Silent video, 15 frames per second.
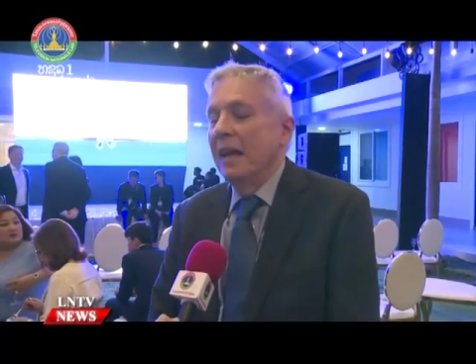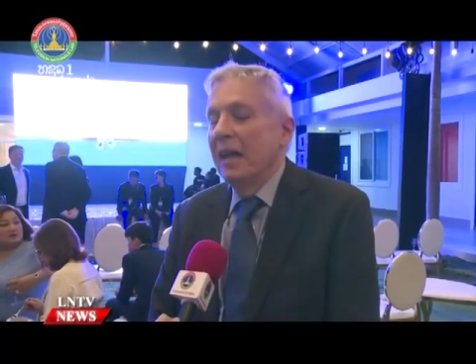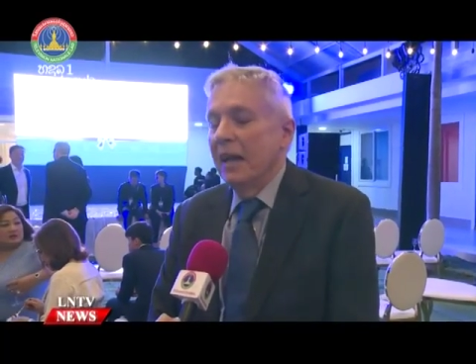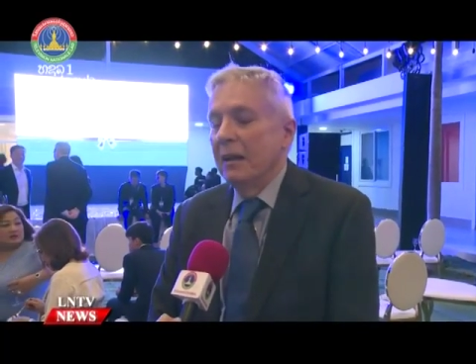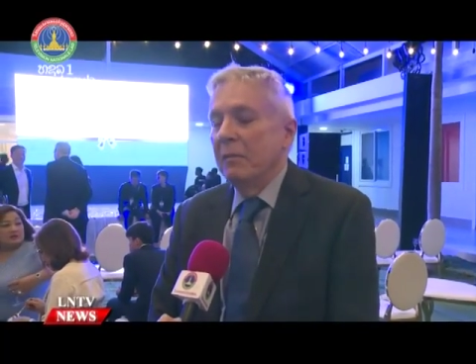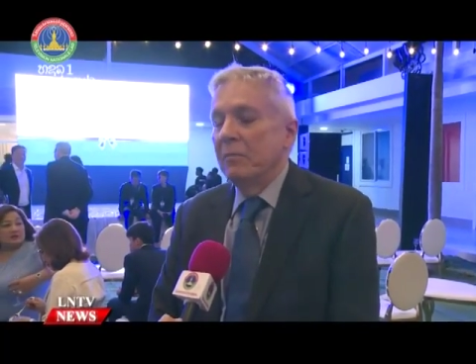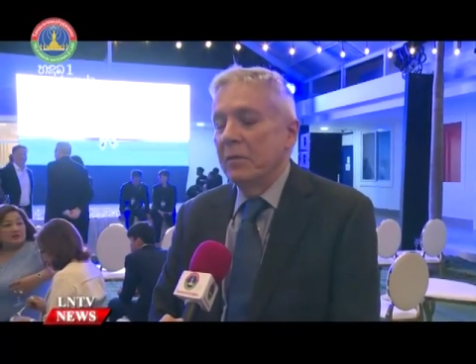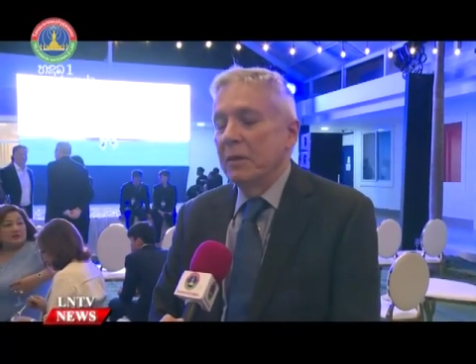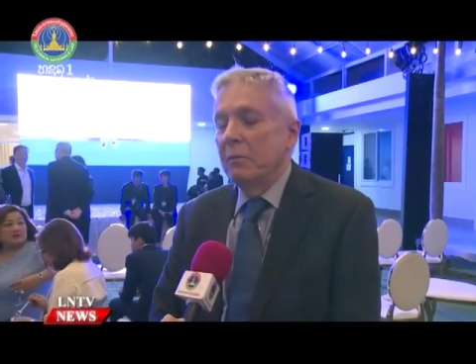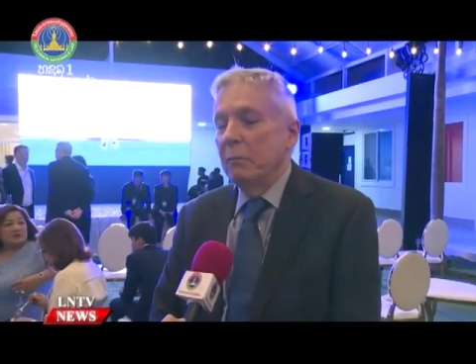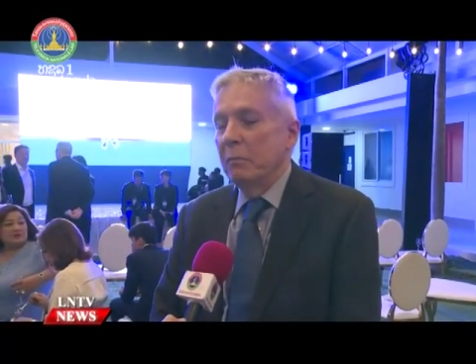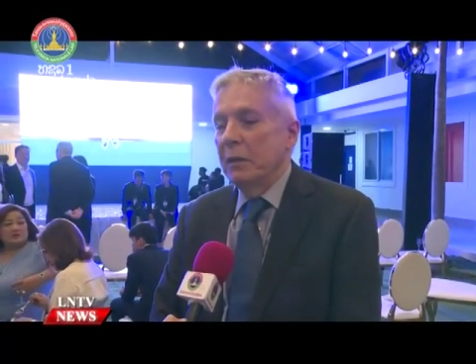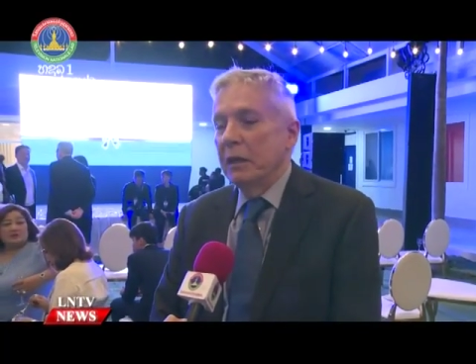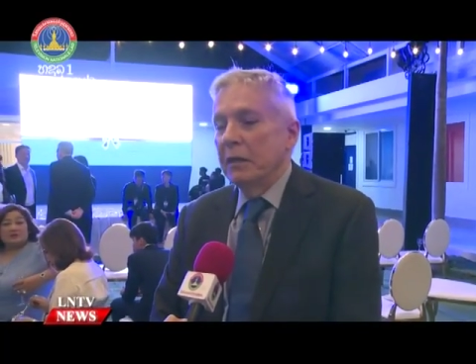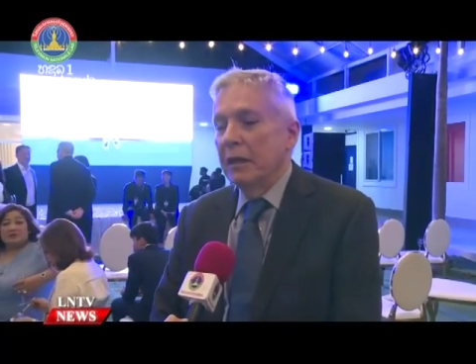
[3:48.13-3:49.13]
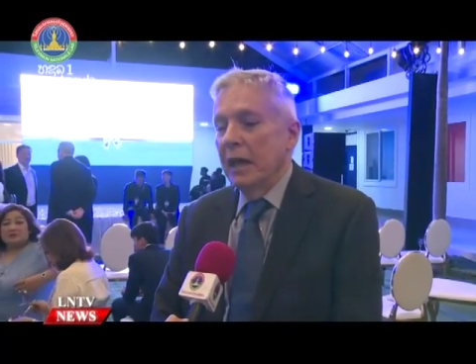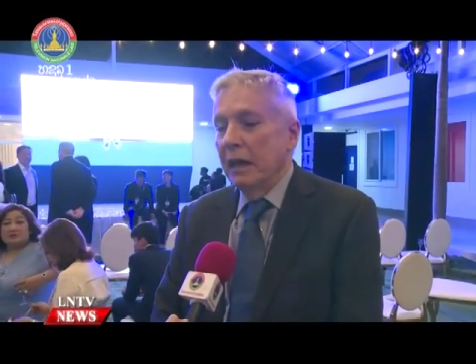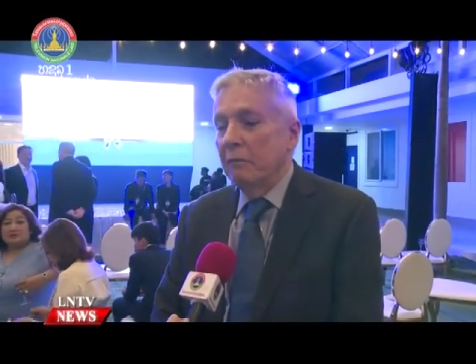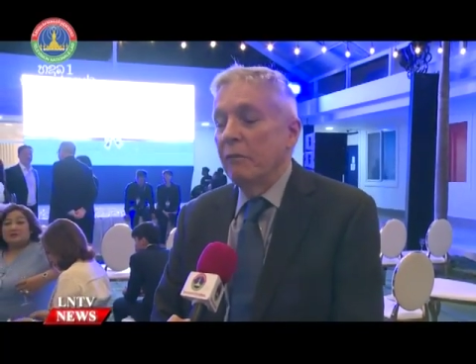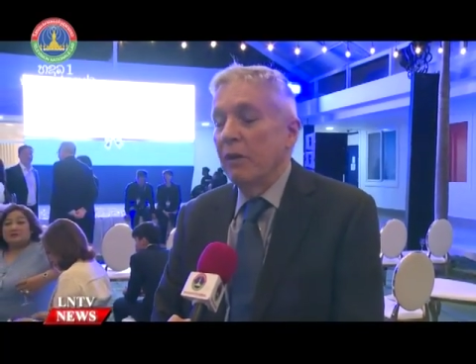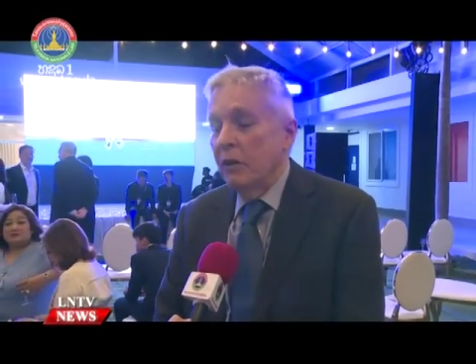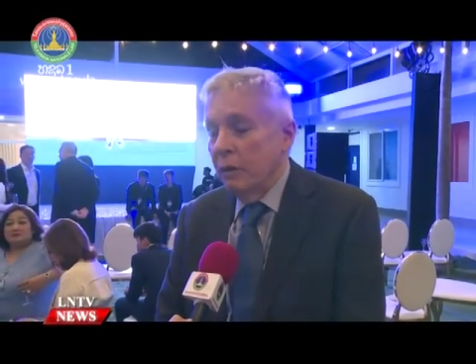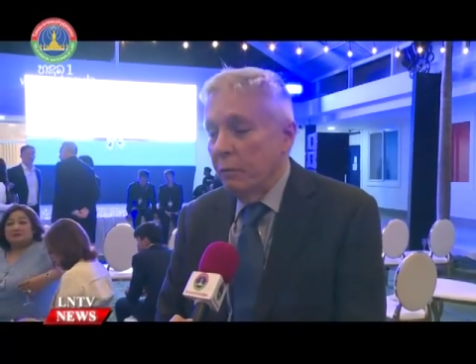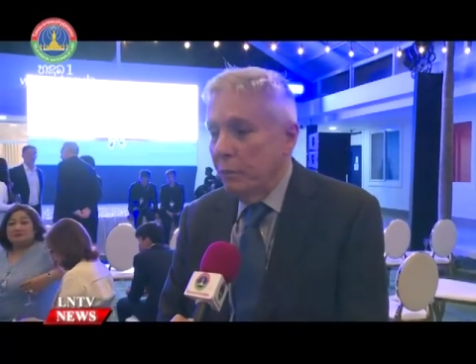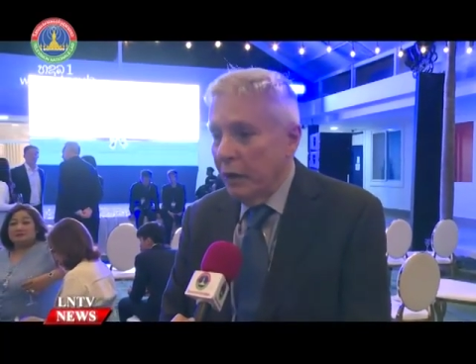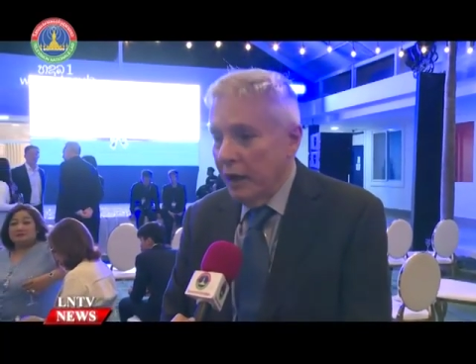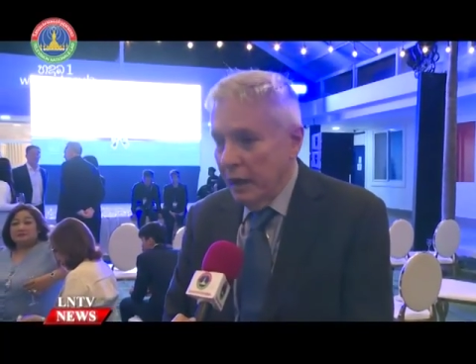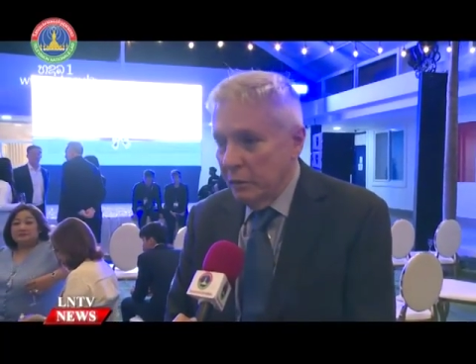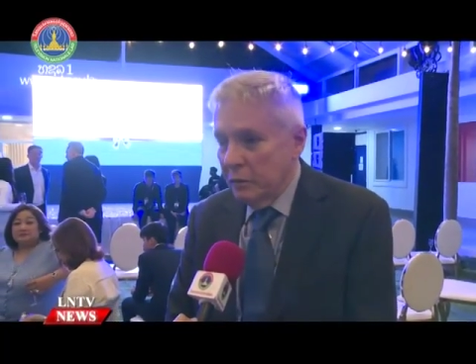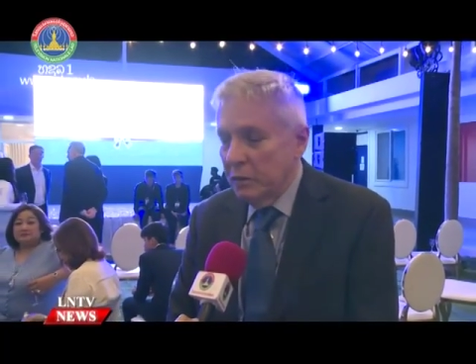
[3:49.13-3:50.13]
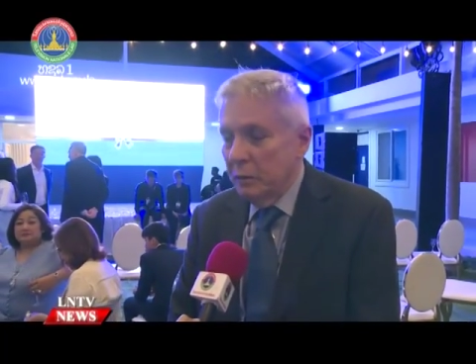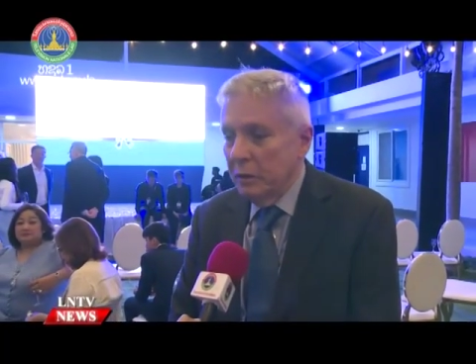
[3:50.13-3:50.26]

Um, but I'm very proud